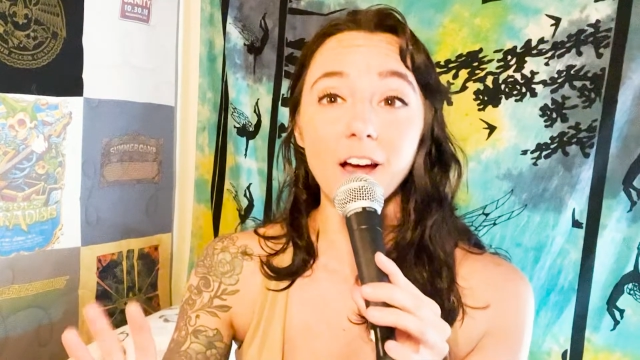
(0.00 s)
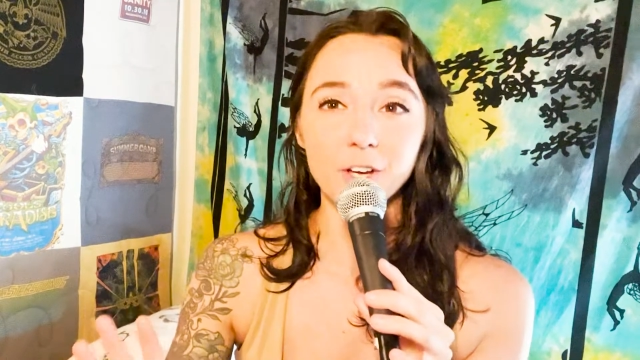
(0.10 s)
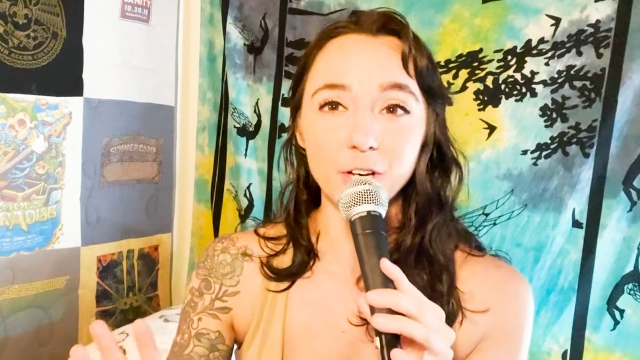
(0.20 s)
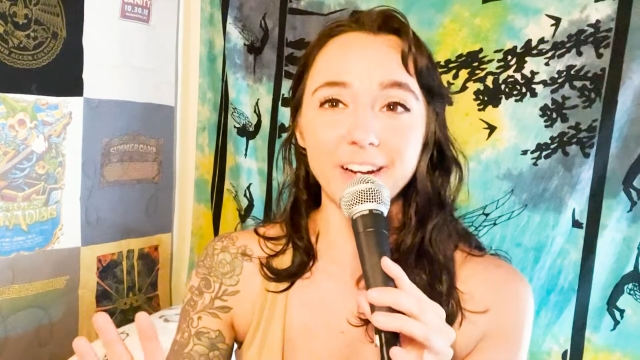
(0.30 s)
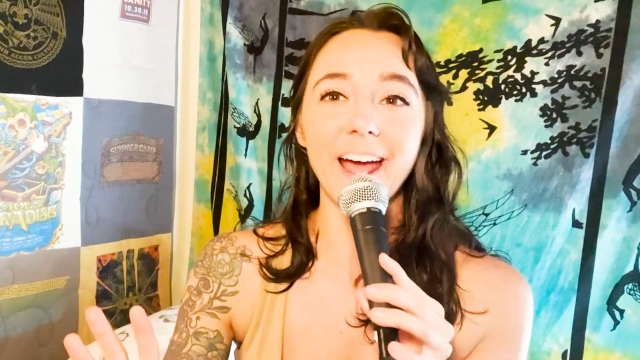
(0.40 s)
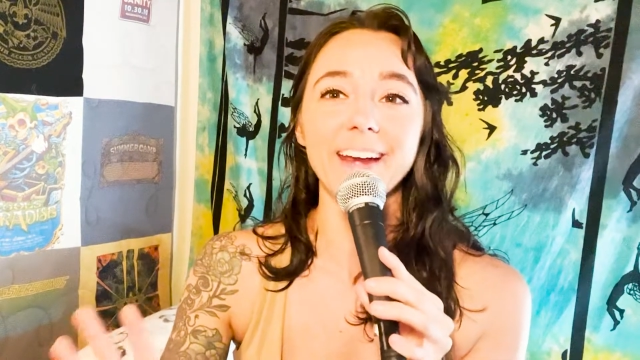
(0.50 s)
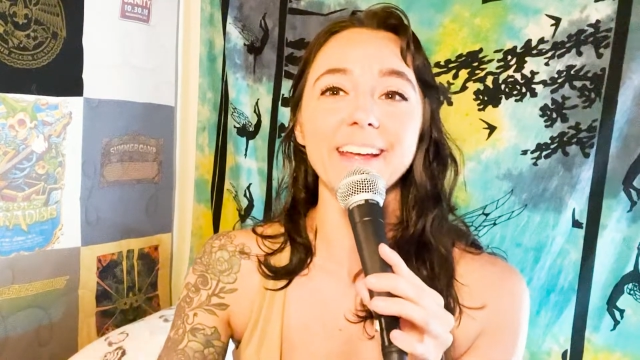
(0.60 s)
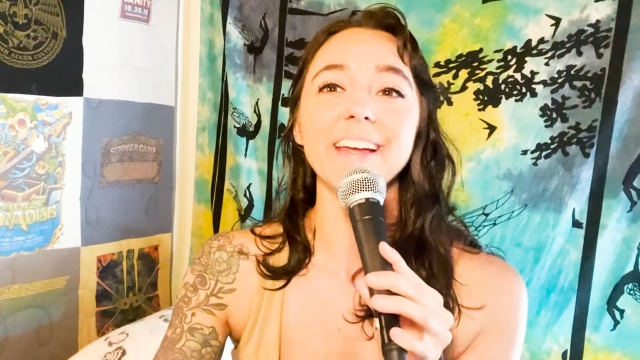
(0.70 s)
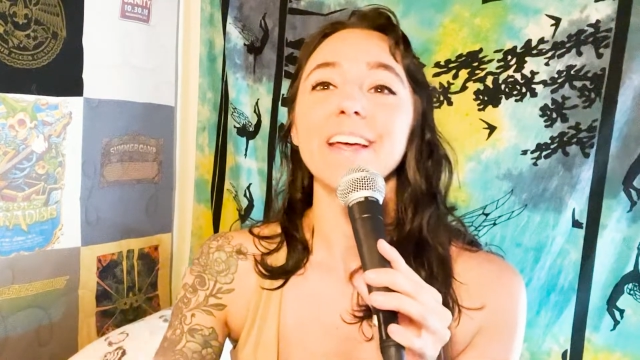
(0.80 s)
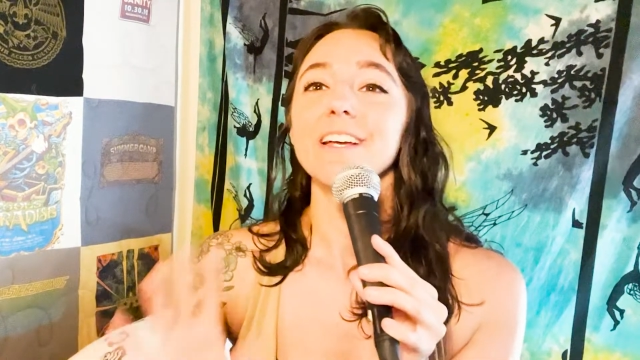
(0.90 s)
good at
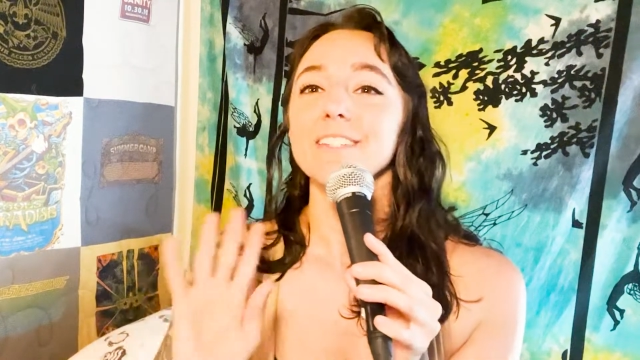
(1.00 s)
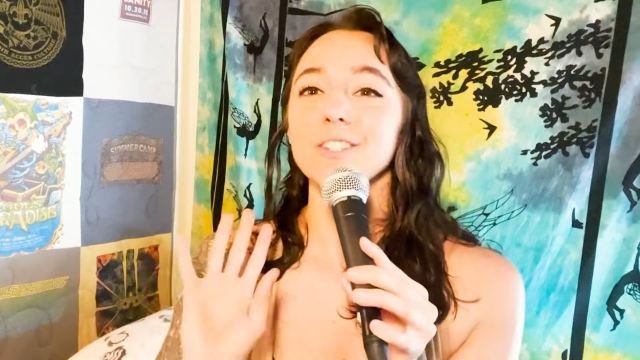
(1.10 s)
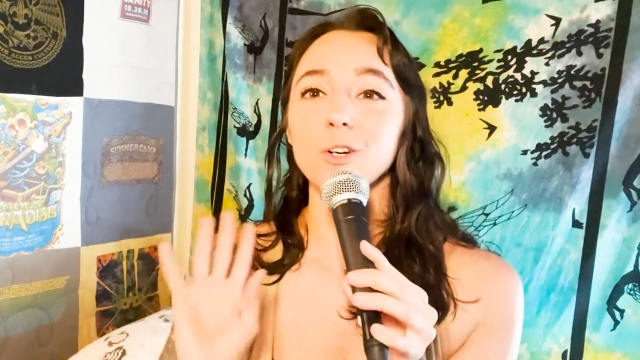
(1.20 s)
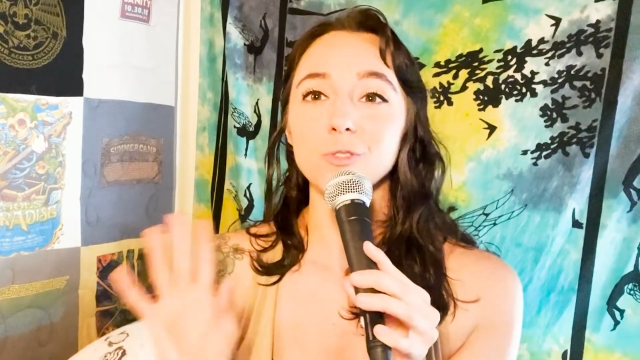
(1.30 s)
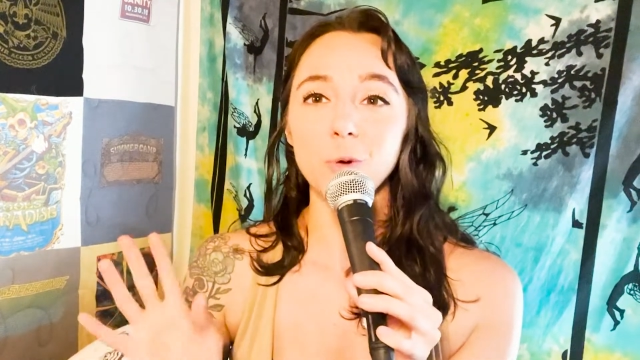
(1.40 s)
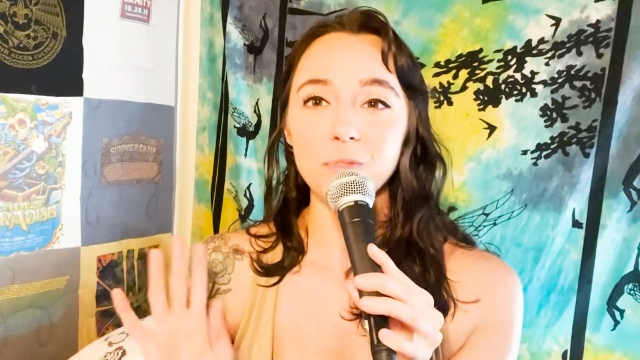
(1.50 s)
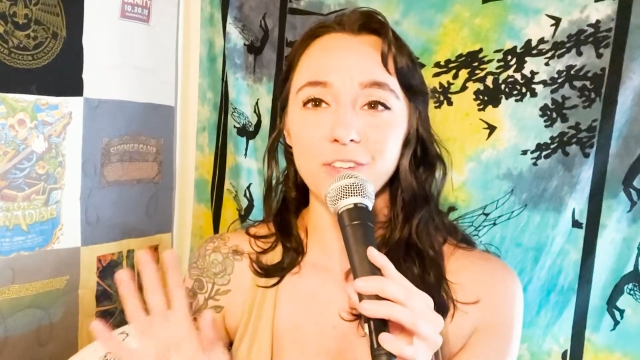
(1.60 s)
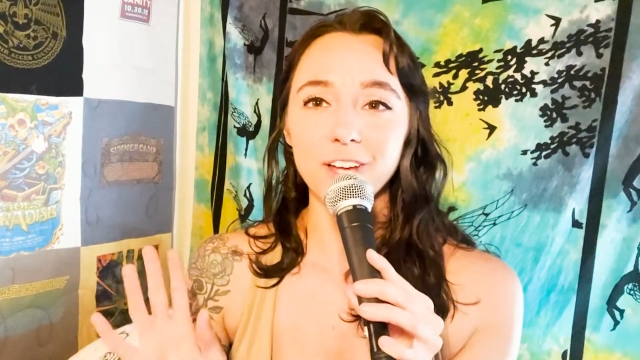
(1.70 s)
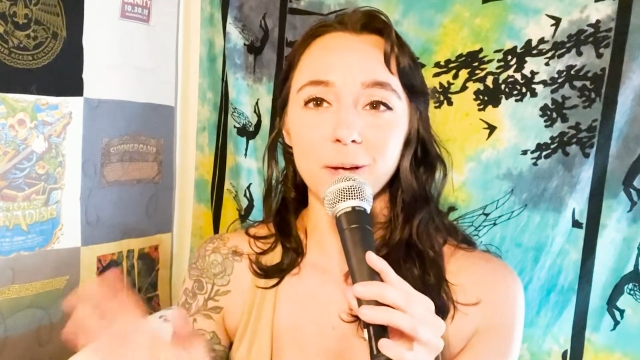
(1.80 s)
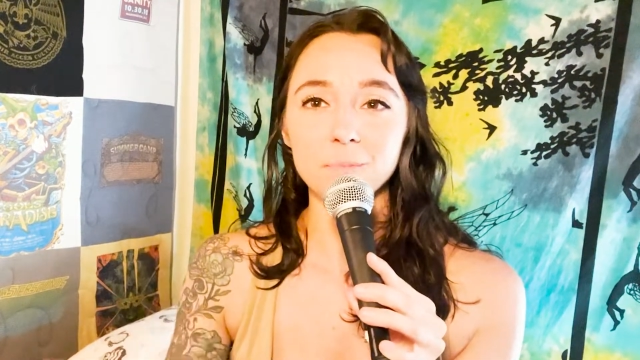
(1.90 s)
it. So don't
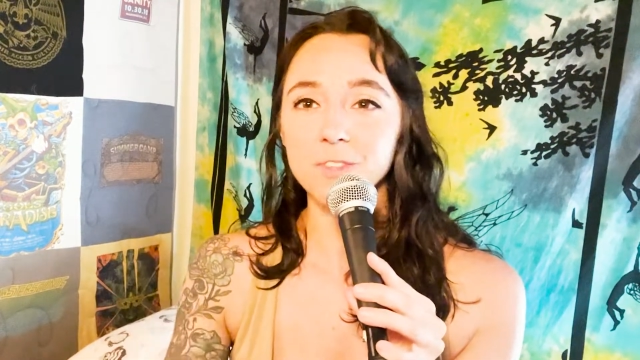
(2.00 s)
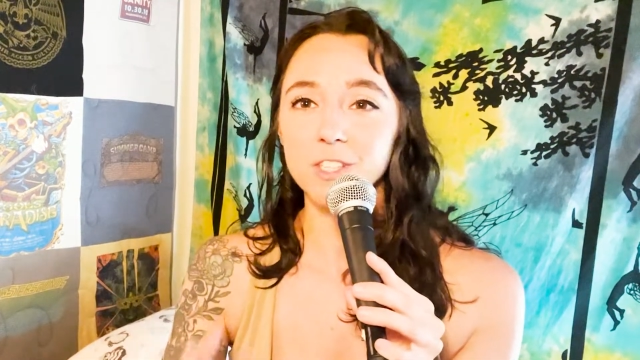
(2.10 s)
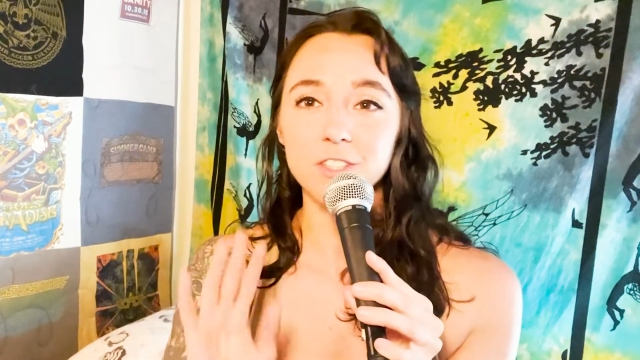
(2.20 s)
think I'm this